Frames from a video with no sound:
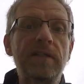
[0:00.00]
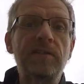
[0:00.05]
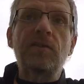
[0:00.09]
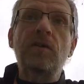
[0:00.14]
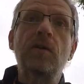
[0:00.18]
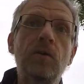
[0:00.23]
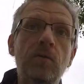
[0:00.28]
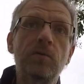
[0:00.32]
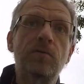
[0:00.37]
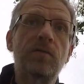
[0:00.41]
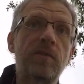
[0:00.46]
There's
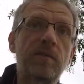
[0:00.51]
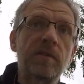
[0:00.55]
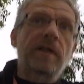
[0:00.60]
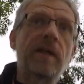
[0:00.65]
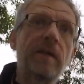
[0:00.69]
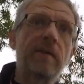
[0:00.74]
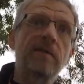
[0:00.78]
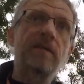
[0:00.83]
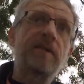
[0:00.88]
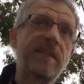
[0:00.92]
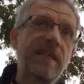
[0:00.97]
no
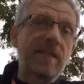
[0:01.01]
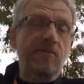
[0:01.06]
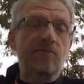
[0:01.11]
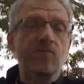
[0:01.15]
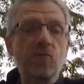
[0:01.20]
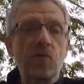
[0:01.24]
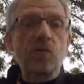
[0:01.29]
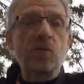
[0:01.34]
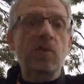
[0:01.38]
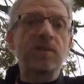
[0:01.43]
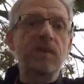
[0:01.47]
set
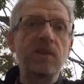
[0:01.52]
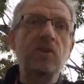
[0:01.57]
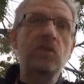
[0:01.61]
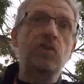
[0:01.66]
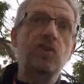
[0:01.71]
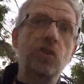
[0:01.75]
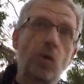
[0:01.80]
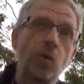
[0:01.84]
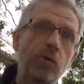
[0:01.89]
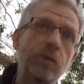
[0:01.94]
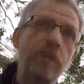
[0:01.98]
rules in
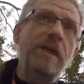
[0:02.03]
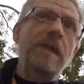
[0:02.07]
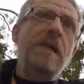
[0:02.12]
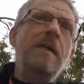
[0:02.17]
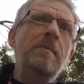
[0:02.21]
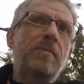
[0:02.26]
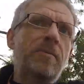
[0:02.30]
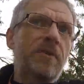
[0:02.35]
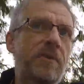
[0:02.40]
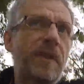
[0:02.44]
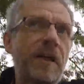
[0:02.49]
stone,
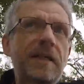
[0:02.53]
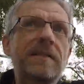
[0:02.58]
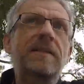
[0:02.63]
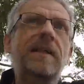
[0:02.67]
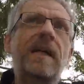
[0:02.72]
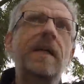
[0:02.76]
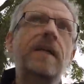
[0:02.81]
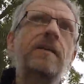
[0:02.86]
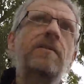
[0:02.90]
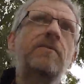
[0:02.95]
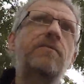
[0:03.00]
but that's
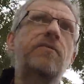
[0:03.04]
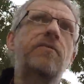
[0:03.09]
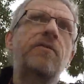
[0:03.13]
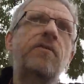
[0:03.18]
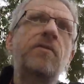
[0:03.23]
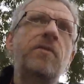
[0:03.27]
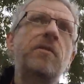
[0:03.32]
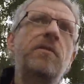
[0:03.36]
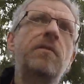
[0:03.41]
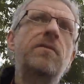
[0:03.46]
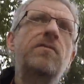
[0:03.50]
kind of
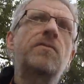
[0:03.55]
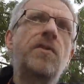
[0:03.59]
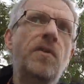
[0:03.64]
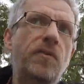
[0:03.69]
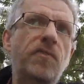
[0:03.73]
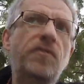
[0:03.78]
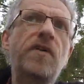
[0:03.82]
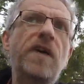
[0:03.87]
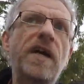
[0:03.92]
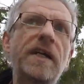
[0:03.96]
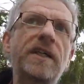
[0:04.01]
the
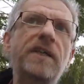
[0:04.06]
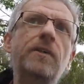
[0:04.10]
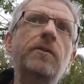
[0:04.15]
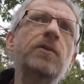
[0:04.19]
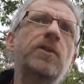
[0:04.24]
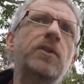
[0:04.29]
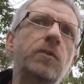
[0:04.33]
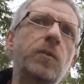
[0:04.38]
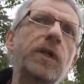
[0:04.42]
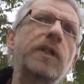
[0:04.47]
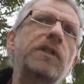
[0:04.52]
fair
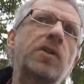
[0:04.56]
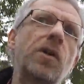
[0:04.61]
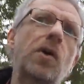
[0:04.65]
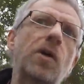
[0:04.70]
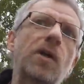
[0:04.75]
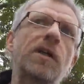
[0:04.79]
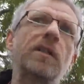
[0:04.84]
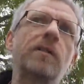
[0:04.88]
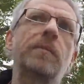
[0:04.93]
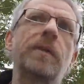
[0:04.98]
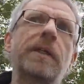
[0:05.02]
use we're
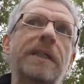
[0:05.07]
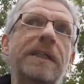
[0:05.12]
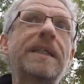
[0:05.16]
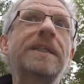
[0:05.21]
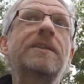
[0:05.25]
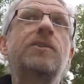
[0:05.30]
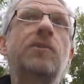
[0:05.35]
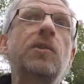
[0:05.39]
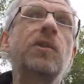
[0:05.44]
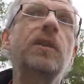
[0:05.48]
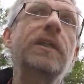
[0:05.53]
talking about.
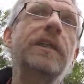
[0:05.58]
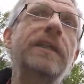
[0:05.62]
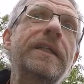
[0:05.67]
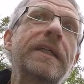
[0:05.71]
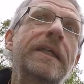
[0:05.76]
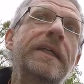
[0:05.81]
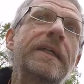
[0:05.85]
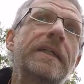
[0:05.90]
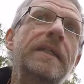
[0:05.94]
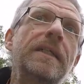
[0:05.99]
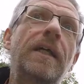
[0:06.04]
Literally,
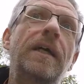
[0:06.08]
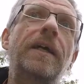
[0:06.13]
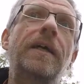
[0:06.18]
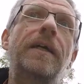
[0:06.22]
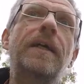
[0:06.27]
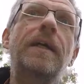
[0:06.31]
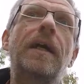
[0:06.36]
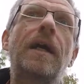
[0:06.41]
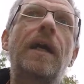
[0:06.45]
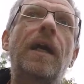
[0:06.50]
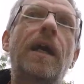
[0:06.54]

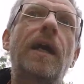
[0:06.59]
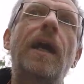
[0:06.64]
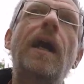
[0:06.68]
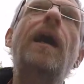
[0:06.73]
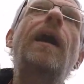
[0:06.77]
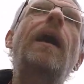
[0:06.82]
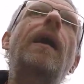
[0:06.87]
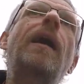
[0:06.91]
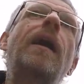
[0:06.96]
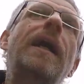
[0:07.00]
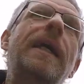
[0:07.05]

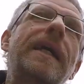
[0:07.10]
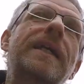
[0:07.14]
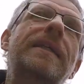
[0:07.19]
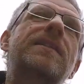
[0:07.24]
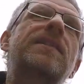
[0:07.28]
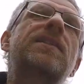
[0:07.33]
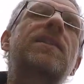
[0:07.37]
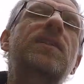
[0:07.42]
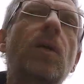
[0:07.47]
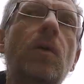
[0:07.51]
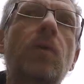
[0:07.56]

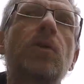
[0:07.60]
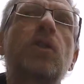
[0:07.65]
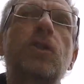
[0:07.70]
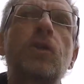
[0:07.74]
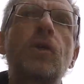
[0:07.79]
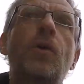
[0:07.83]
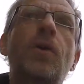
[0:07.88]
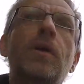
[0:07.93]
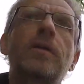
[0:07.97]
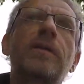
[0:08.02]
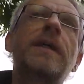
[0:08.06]
it's so
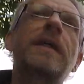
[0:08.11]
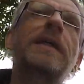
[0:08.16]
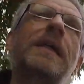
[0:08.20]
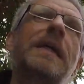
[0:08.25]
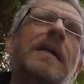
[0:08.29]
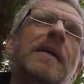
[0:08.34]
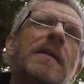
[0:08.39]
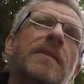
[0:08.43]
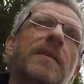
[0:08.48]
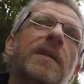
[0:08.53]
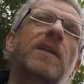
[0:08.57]
short that
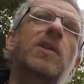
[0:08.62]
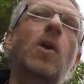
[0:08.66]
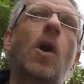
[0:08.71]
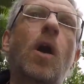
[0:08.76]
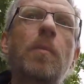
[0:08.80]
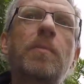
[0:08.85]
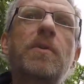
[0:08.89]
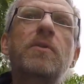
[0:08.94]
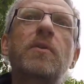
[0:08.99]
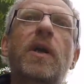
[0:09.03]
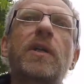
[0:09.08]
the
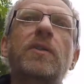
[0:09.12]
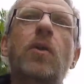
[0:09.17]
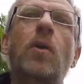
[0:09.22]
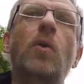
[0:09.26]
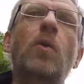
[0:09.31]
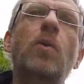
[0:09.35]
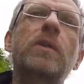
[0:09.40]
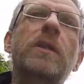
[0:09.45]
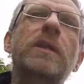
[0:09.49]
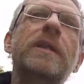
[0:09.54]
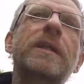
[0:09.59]
copyright
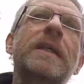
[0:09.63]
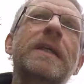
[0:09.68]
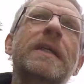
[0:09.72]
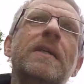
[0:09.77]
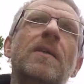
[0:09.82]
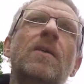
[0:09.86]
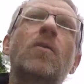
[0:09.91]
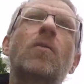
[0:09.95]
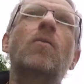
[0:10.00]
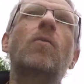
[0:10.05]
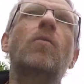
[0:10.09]
holder
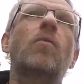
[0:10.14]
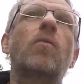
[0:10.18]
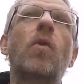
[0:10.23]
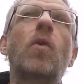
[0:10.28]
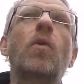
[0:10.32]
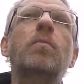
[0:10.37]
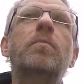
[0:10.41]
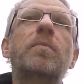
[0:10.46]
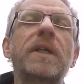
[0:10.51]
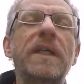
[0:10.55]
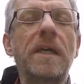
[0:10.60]

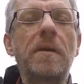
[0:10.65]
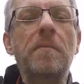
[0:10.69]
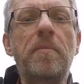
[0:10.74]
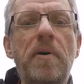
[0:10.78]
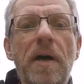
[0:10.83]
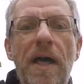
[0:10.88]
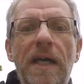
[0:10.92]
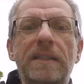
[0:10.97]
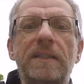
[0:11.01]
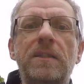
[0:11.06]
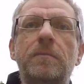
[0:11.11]
won't be
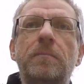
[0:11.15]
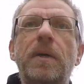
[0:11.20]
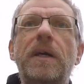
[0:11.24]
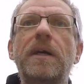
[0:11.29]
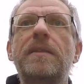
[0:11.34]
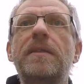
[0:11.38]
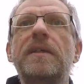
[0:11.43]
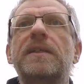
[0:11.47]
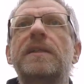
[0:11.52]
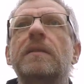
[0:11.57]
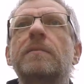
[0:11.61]
impacted
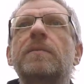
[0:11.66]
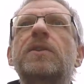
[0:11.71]
by this.